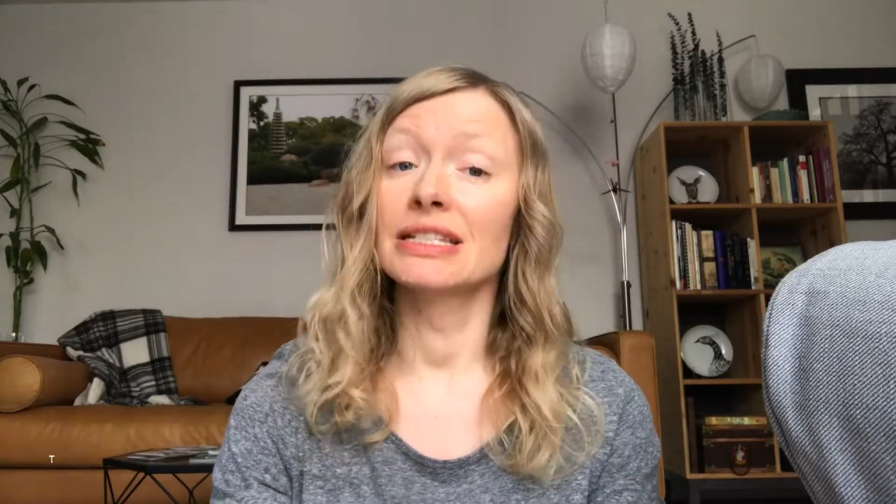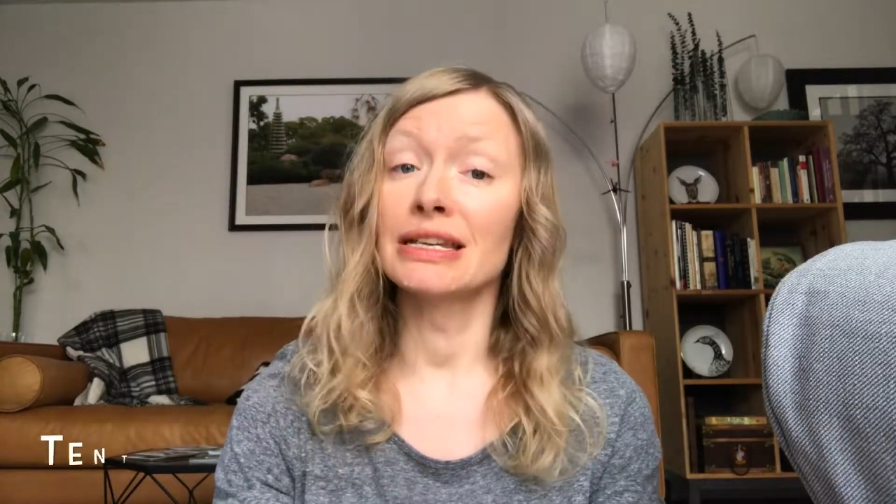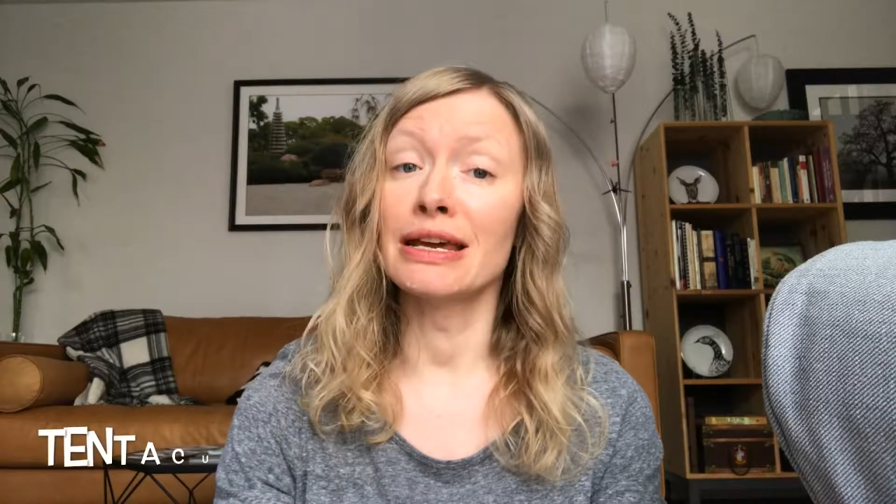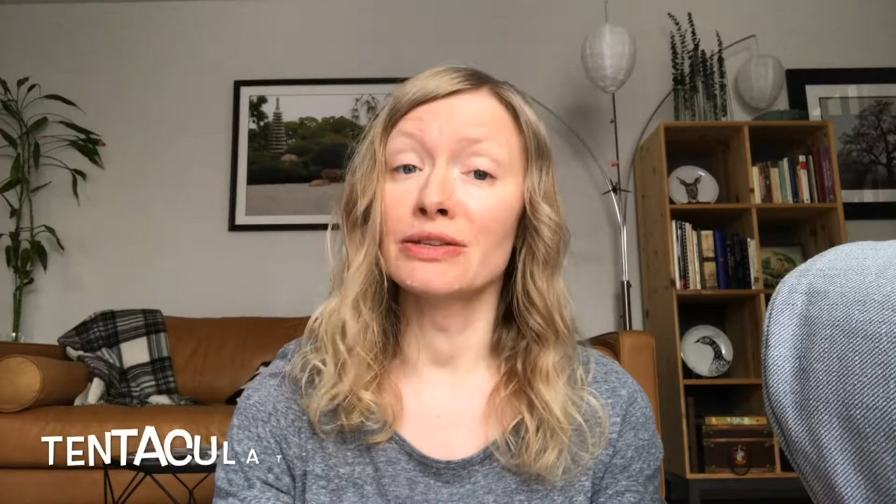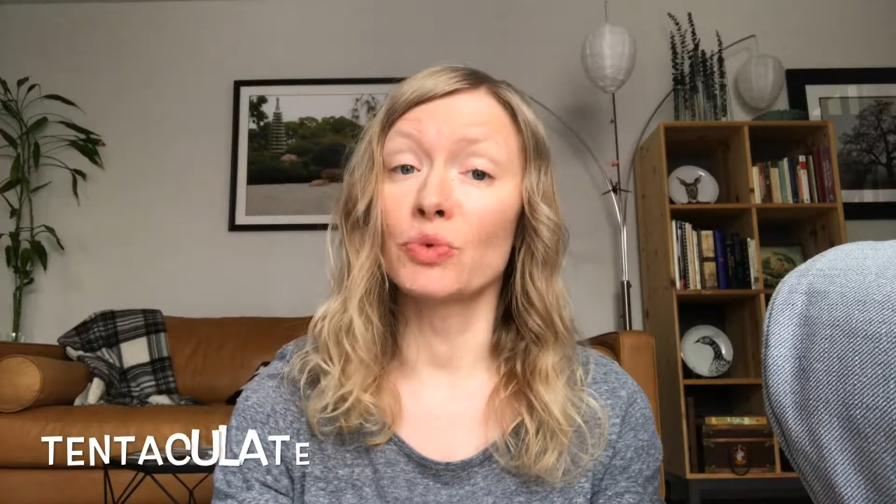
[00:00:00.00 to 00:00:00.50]

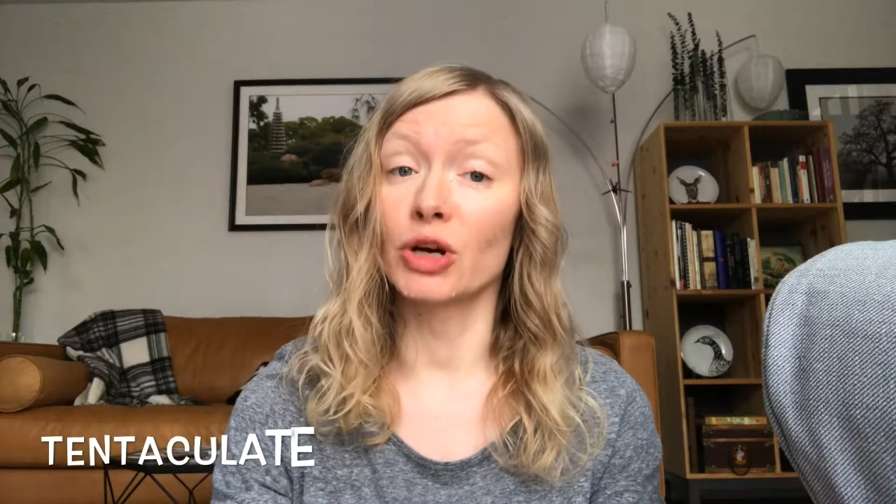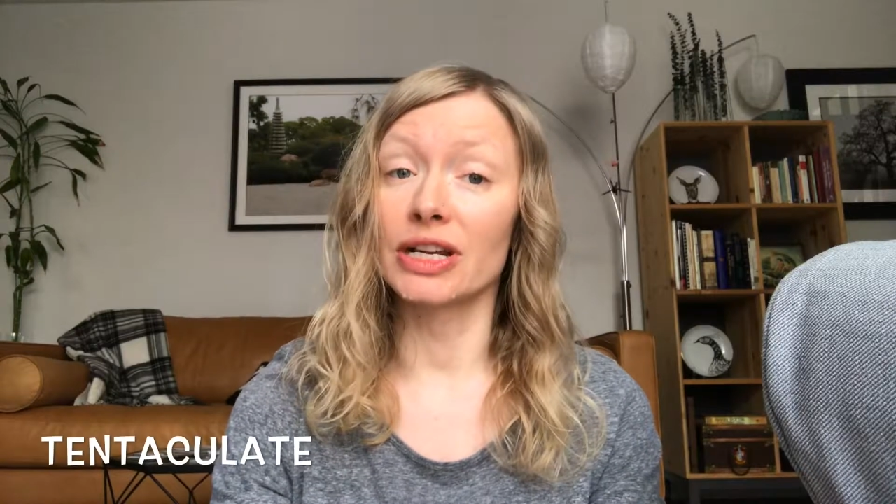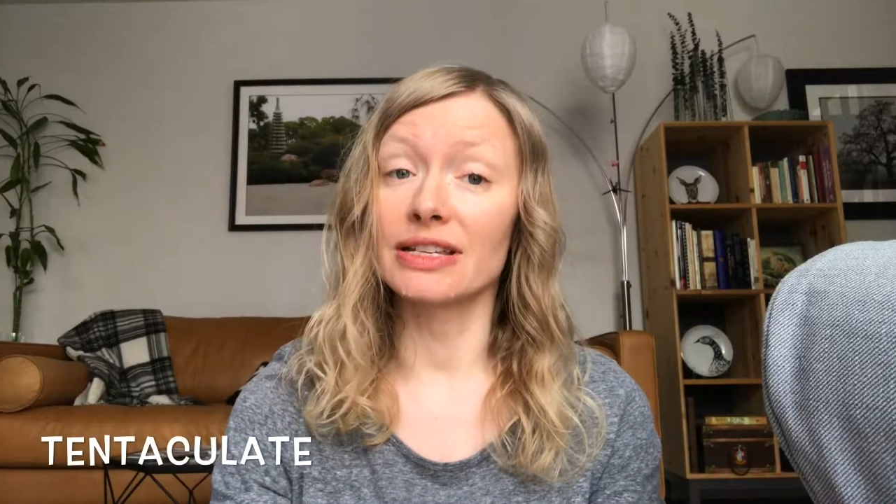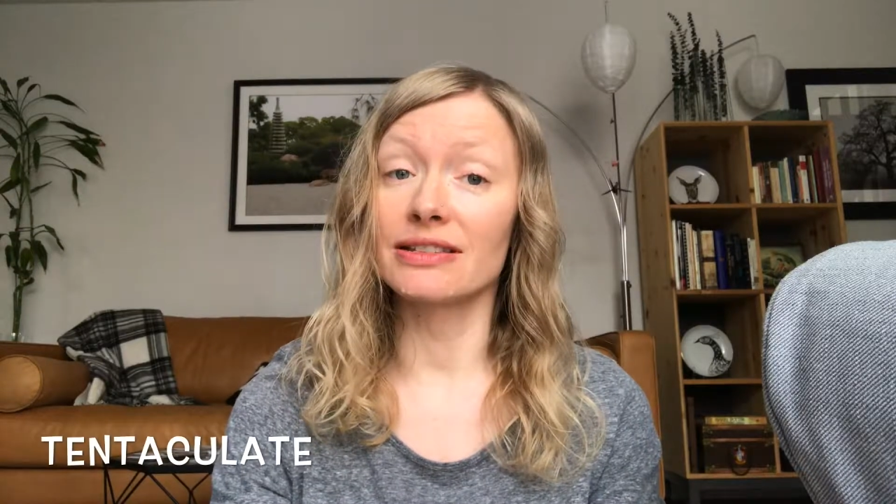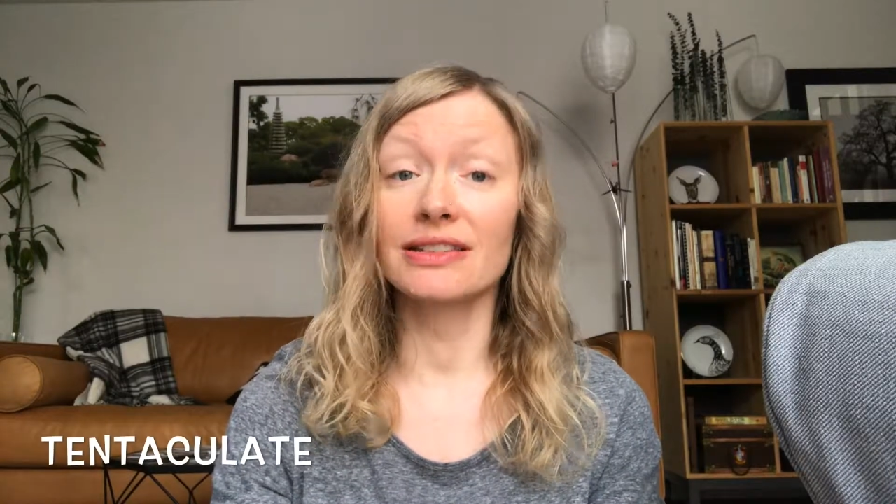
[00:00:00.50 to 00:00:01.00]
Today's word
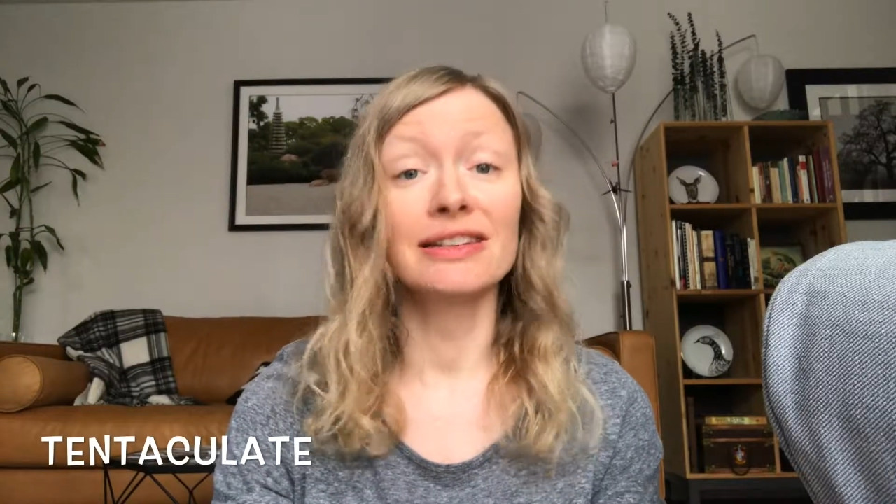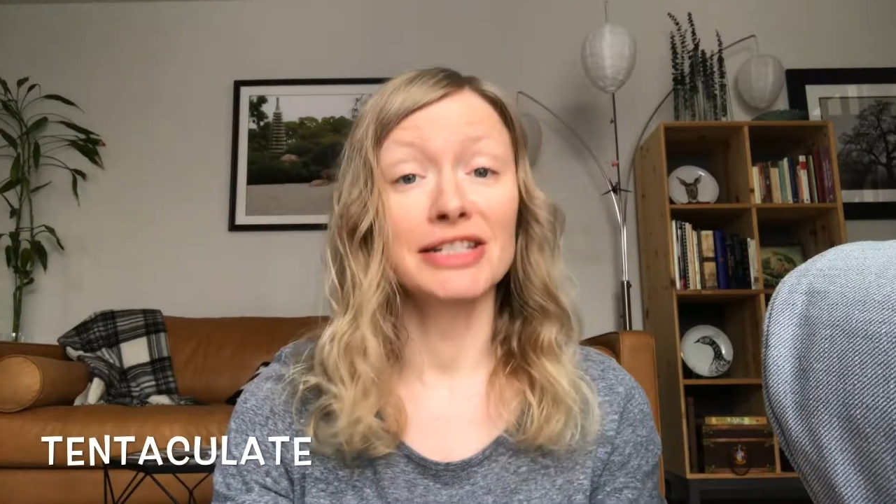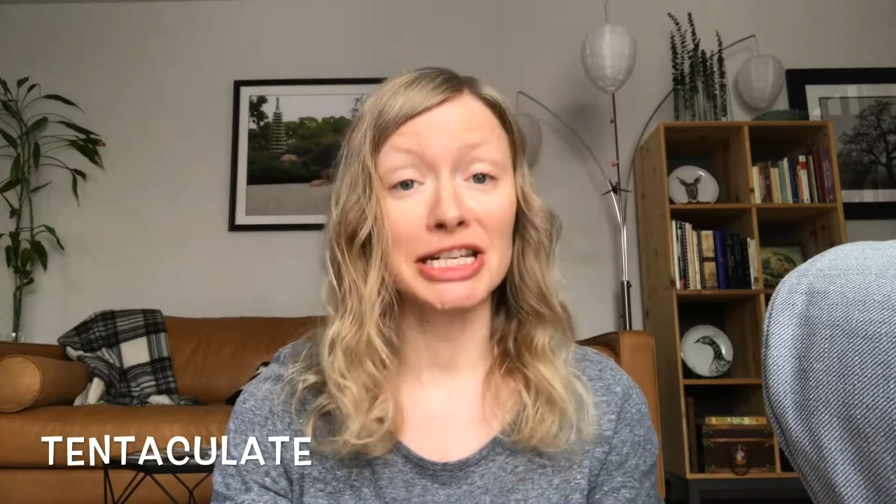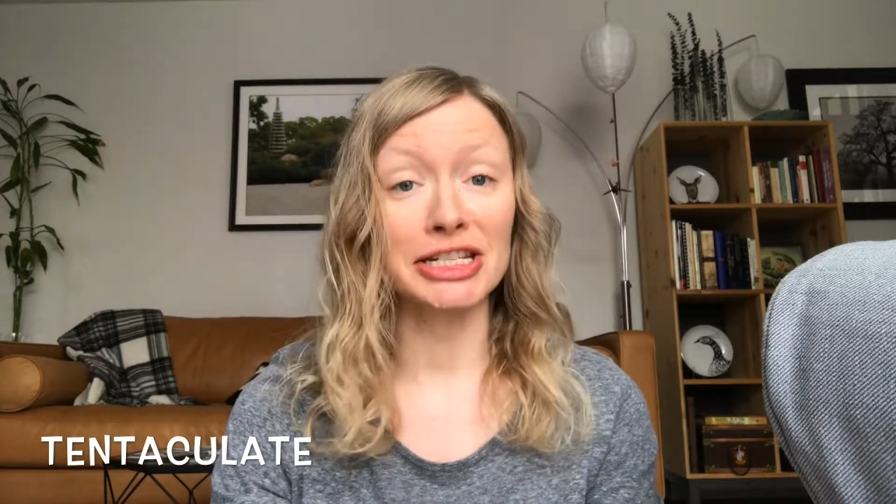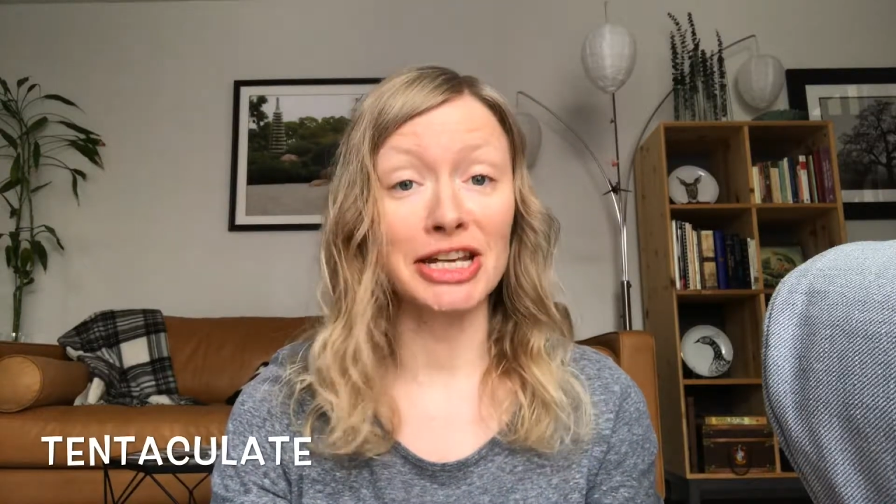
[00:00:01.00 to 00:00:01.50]
is
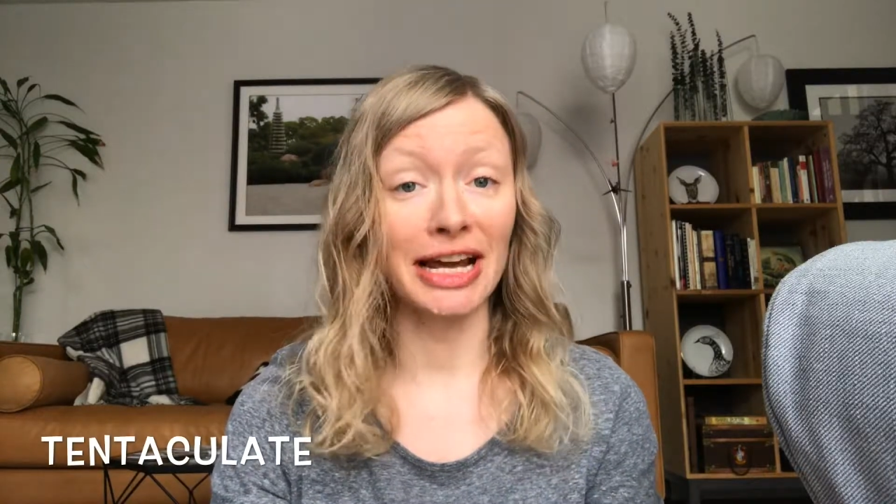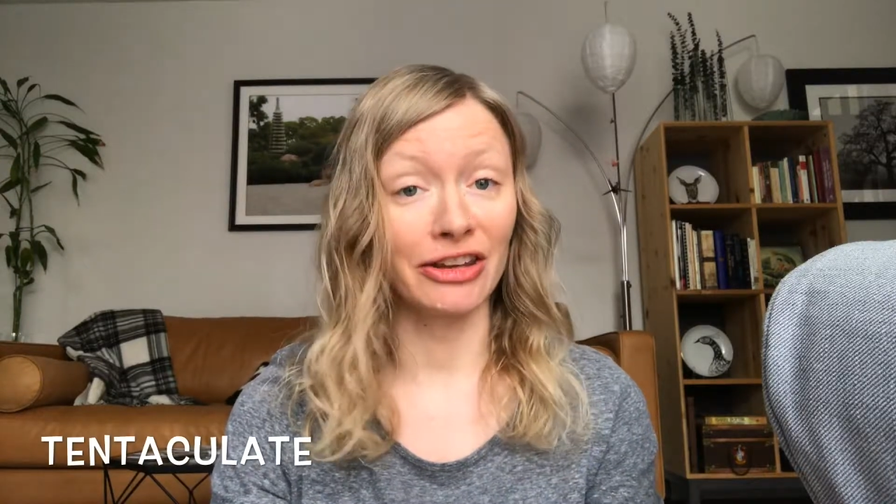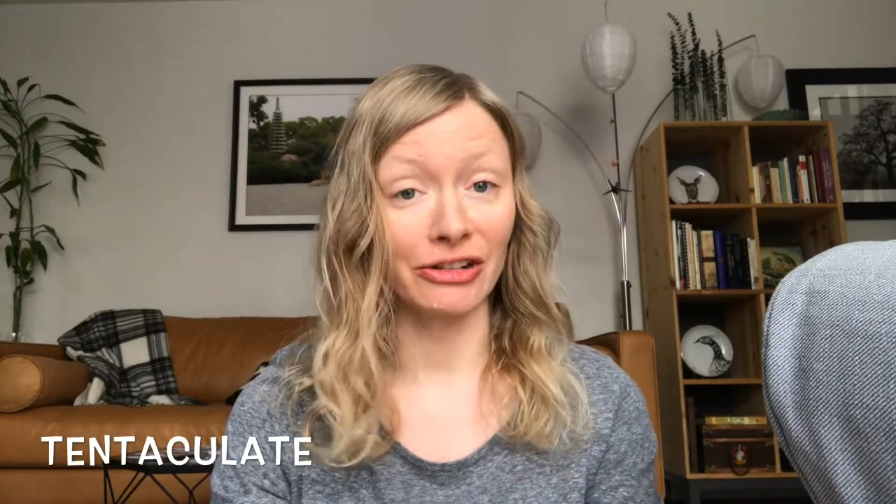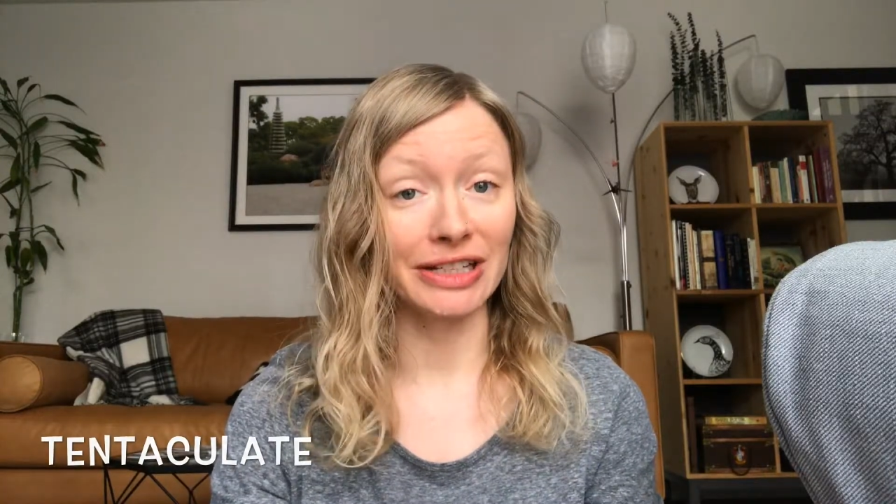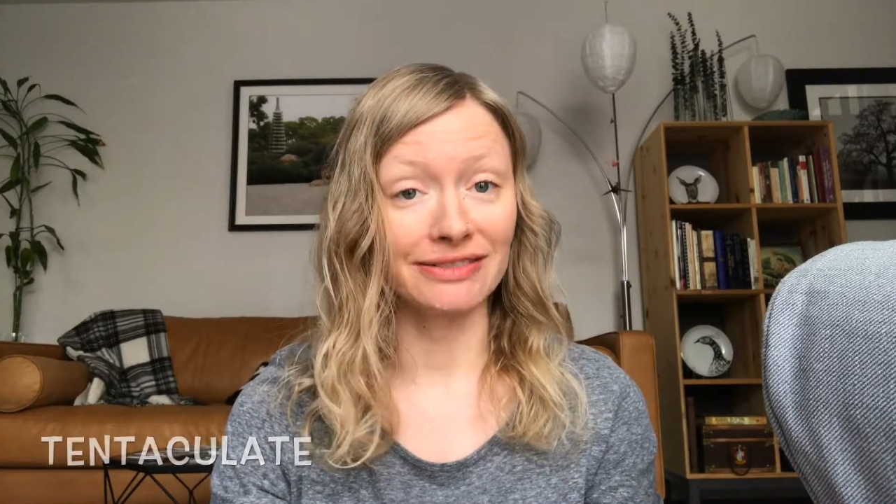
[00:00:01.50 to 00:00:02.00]

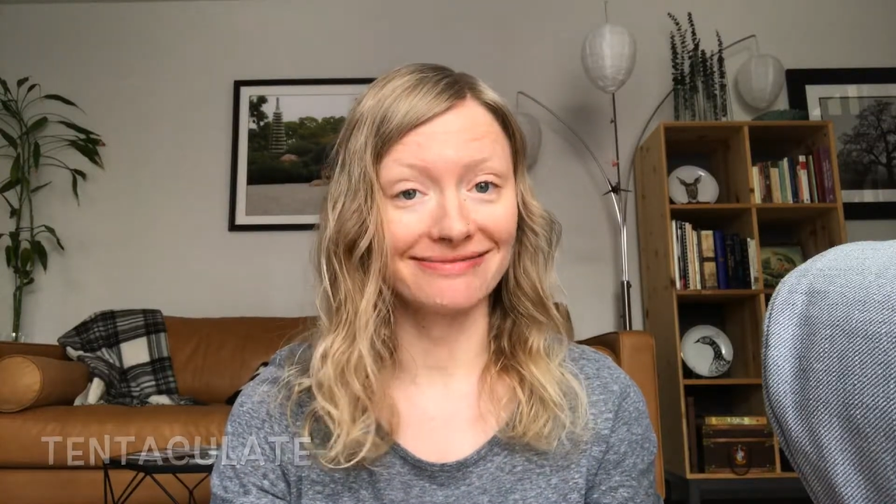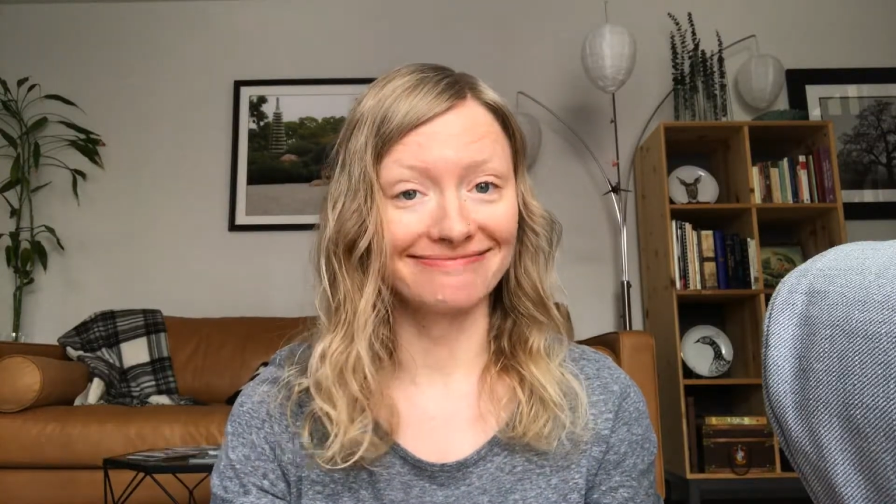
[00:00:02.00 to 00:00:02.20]
tentaculate.